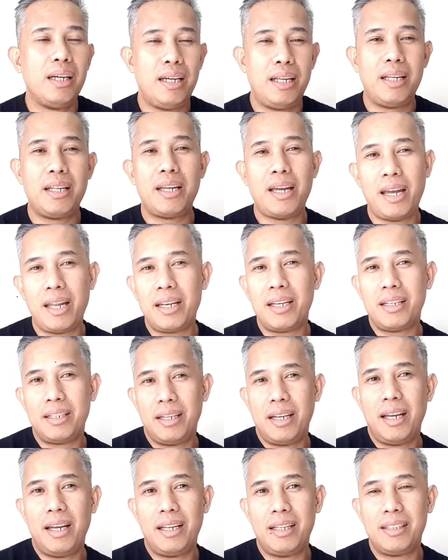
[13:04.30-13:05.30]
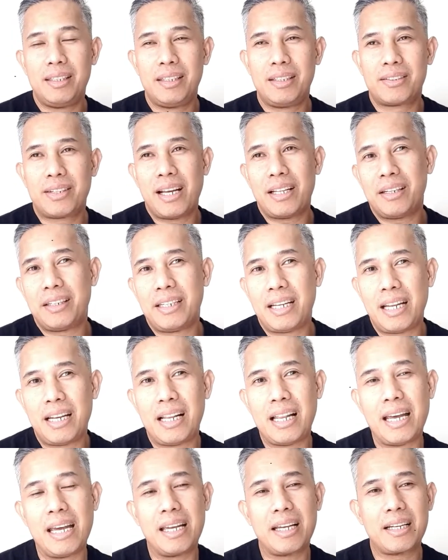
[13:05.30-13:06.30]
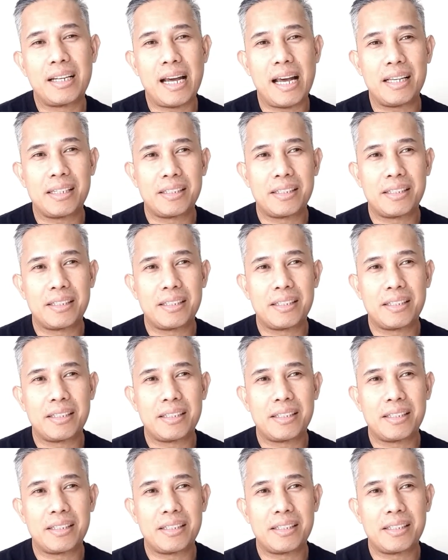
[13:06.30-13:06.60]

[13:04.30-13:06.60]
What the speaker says: and rather than like